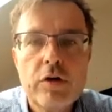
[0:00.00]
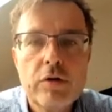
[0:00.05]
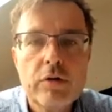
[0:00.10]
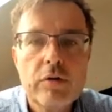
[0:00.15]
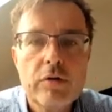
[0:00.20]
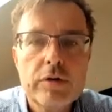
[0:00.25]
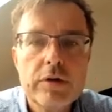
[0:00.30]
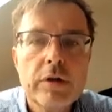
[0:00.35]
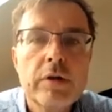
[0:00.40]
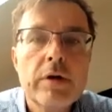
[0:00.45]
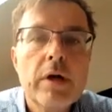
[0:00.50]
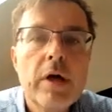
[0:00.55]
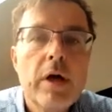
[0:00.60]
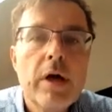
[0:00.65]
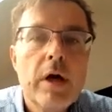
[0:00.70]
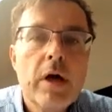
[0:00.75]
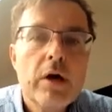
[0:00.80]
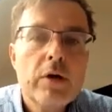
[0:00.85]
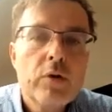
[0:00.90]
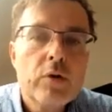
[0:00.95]
to
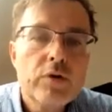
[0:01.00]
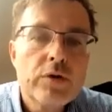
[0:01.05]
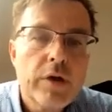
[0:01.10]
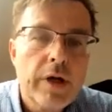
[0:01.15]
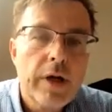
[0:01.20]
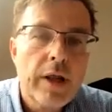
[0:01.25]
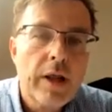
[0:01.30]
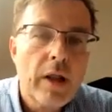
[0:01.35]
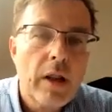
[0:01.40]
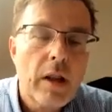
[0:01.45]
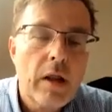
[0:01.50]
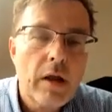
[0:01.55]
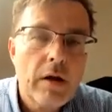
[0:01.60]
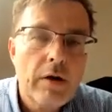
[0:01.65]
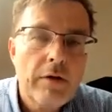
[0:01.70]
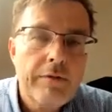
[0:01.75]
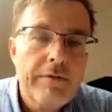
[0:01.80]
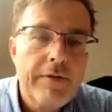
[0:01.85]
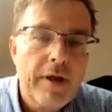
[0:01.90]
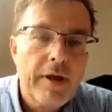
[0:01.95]
the real
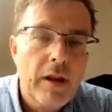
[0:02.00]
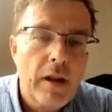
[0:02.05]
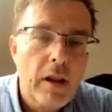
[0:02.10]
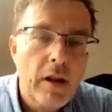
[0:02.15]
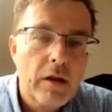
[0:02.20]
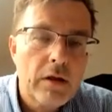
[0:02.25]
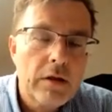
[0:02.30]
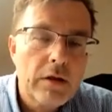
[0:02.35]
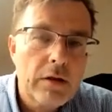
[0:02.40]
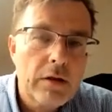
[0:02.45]
field